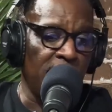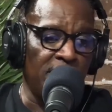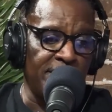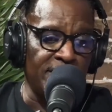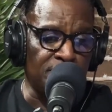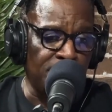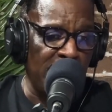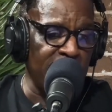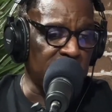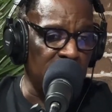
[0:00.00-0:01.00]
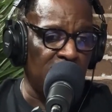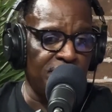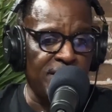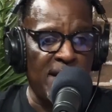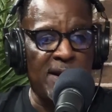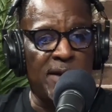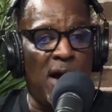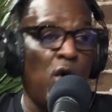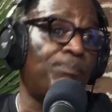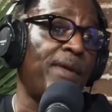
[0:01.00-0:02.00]
is placed the other day, and I
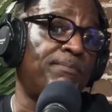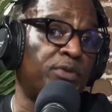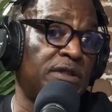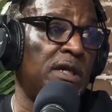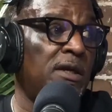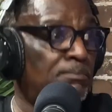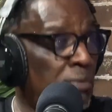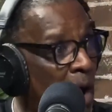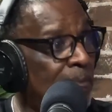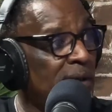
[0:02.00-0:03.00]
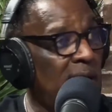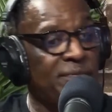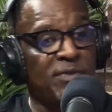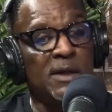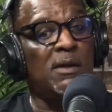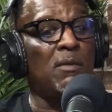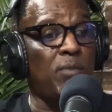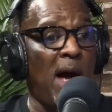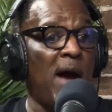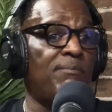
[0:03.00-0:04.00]
hope they present it properly,
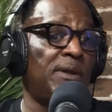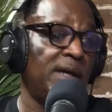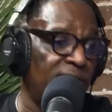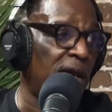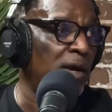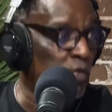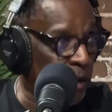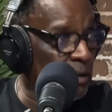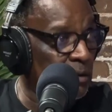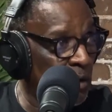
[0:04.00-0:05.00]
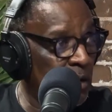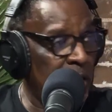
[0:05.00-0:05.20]
I believe they will.